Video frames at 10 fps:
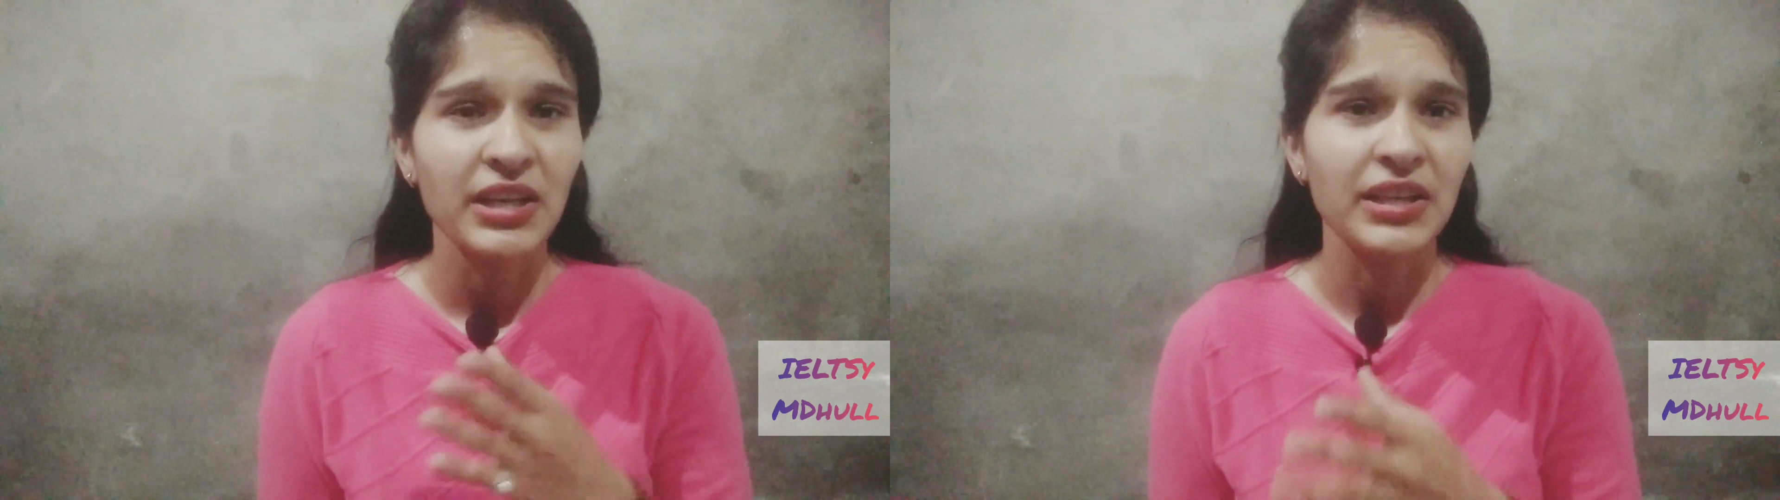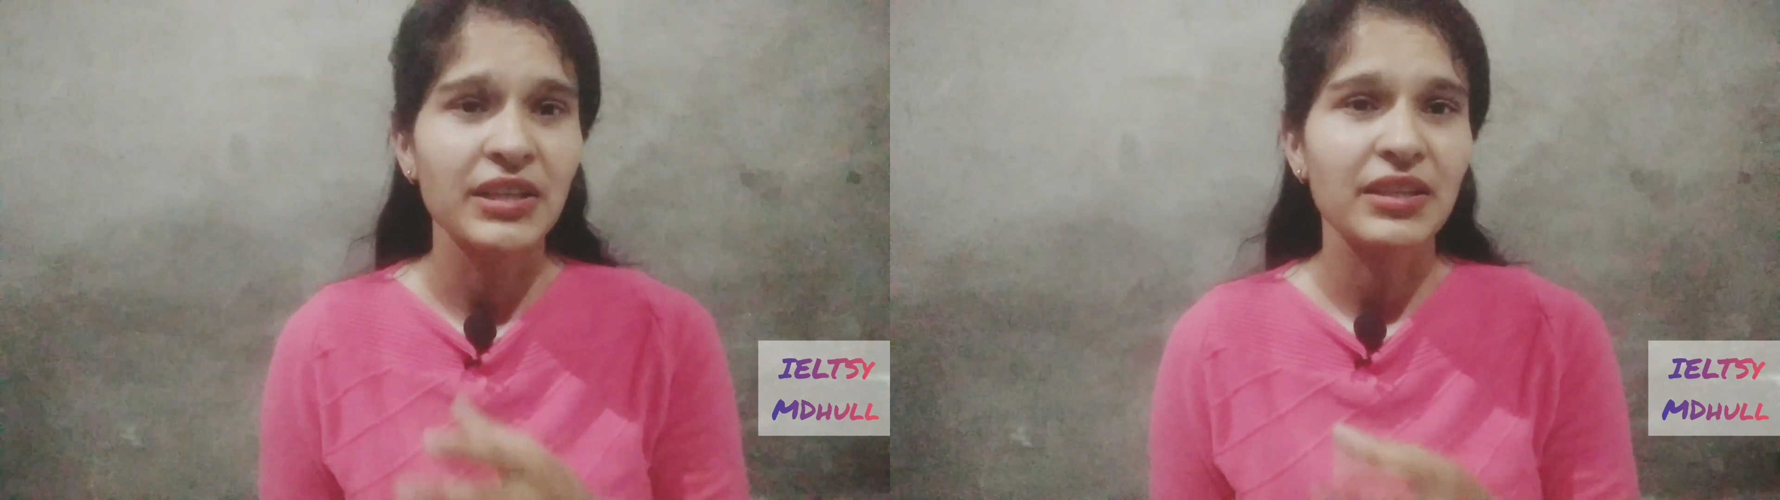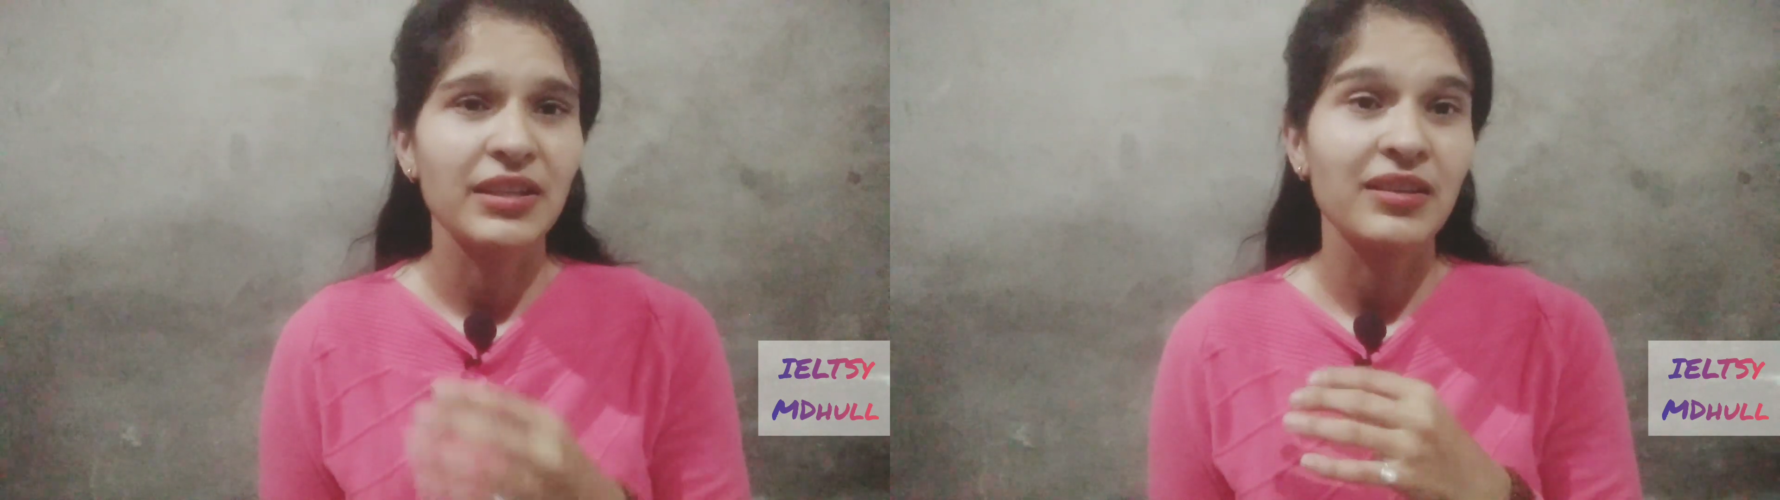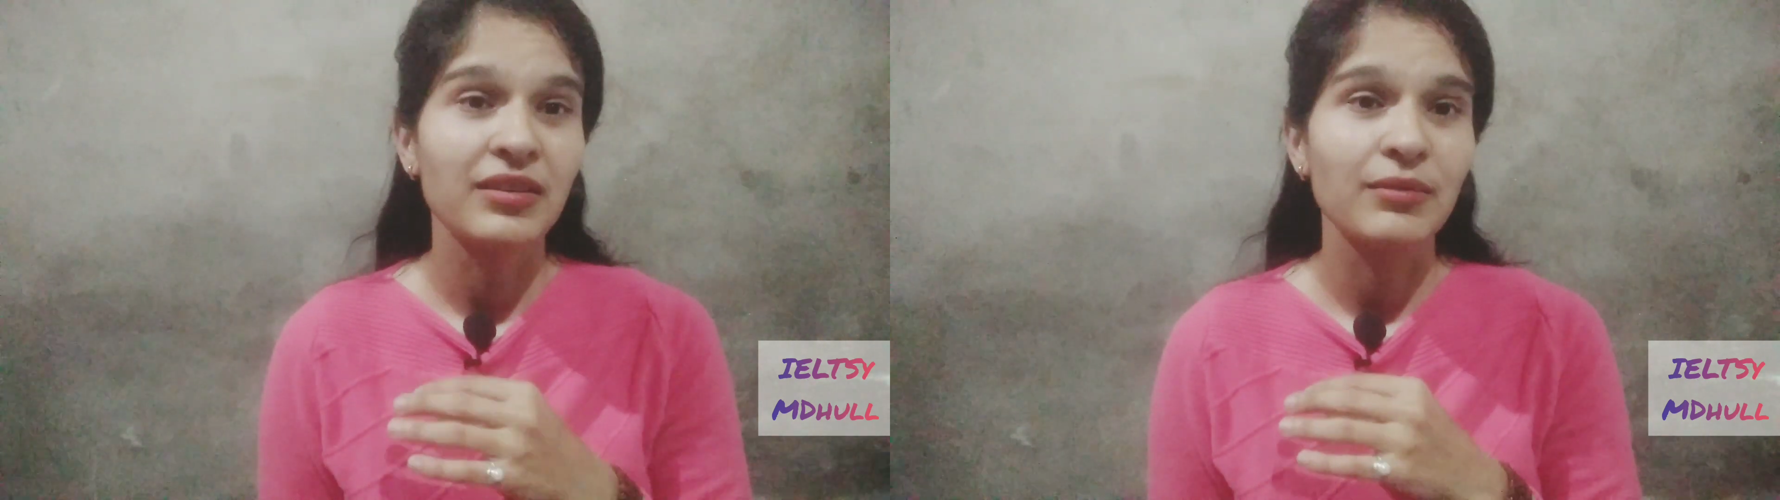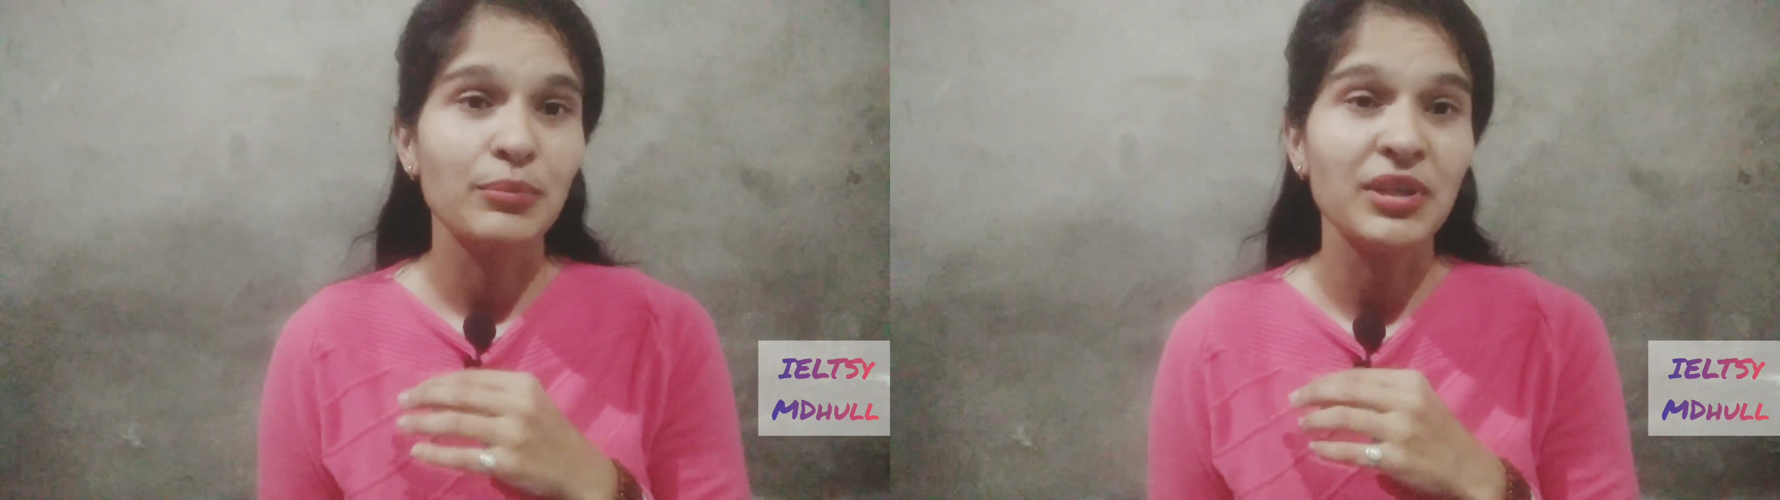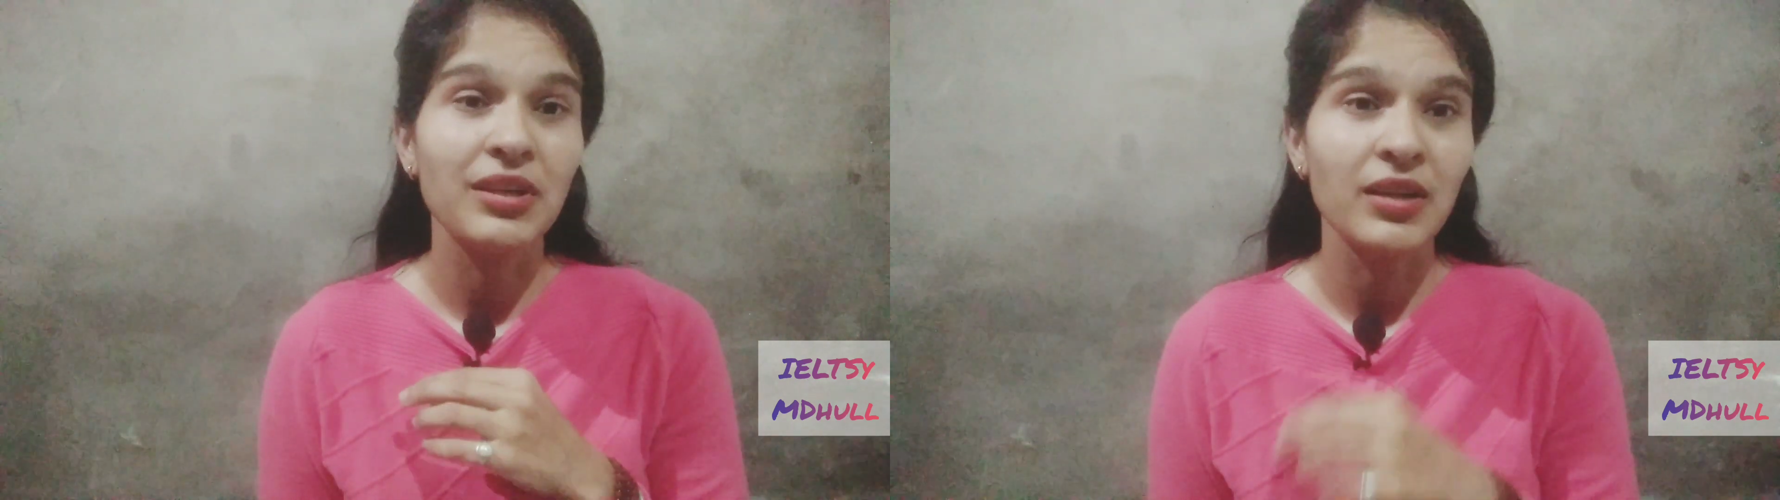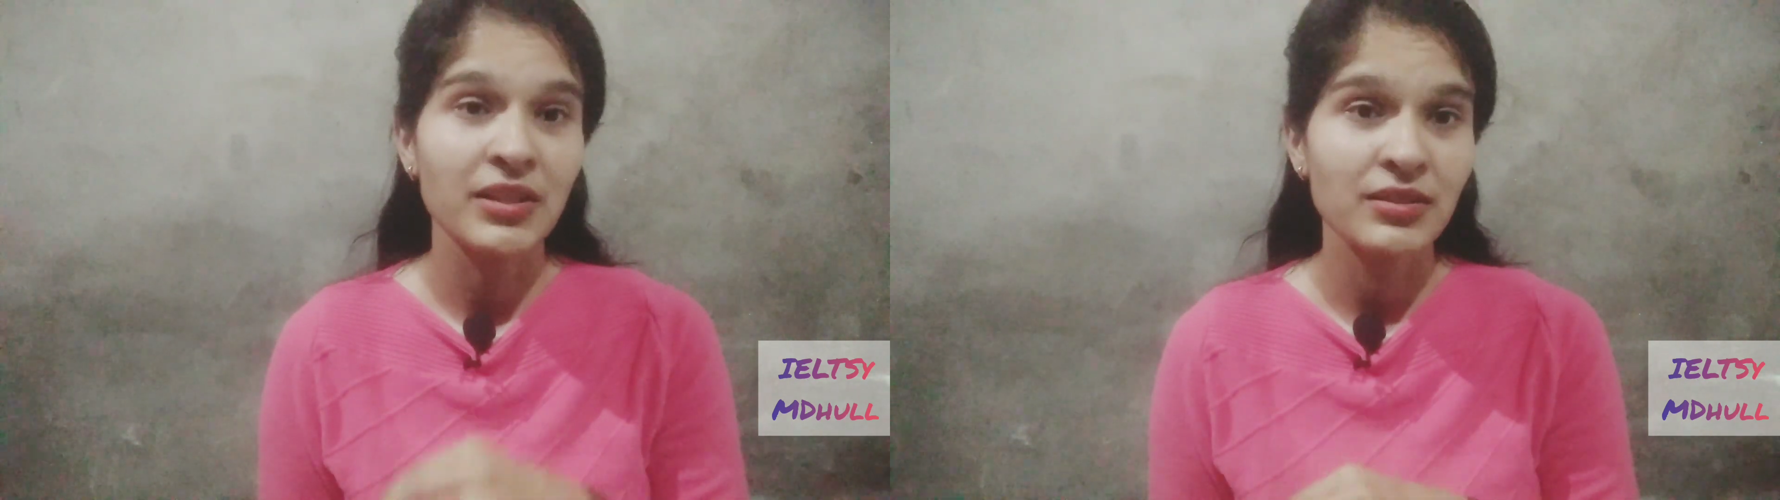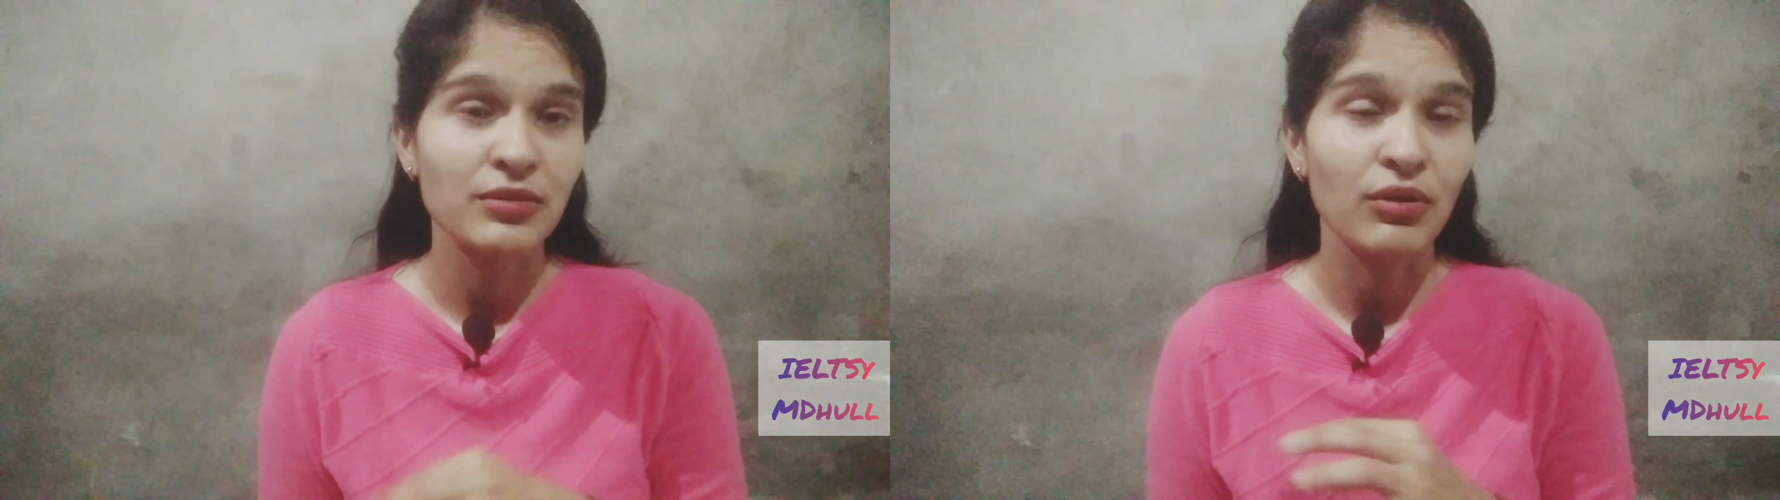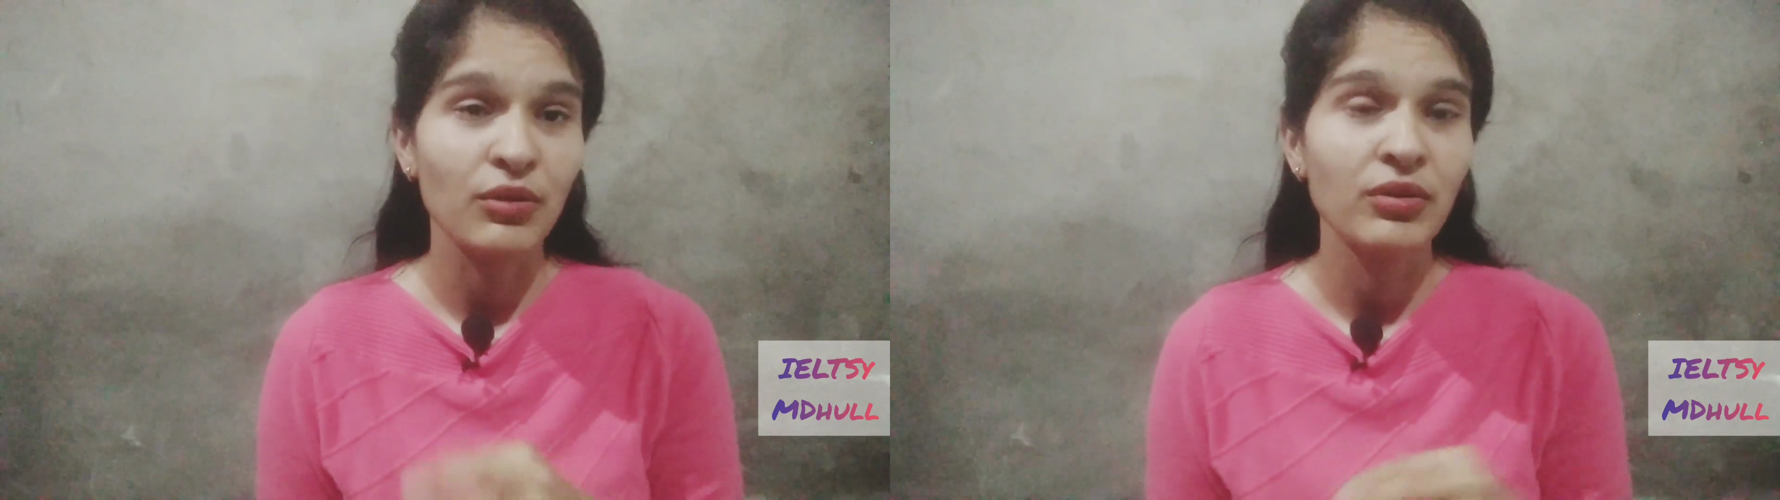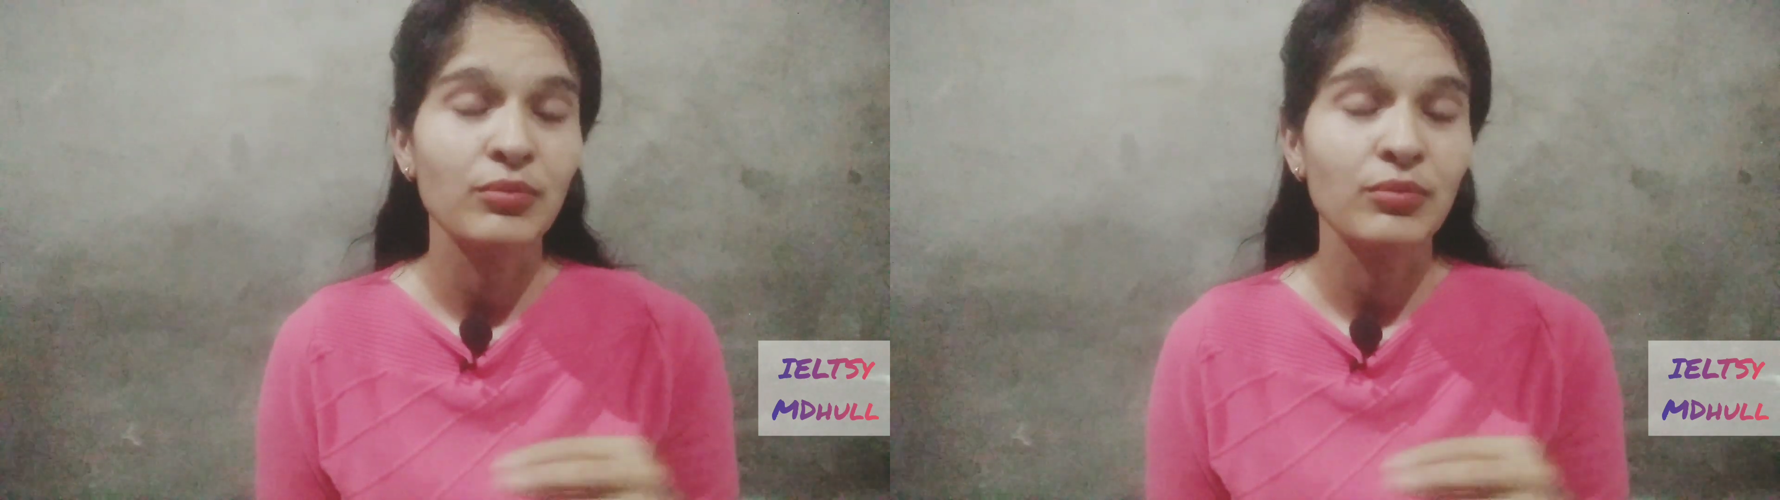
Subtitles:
It can be less or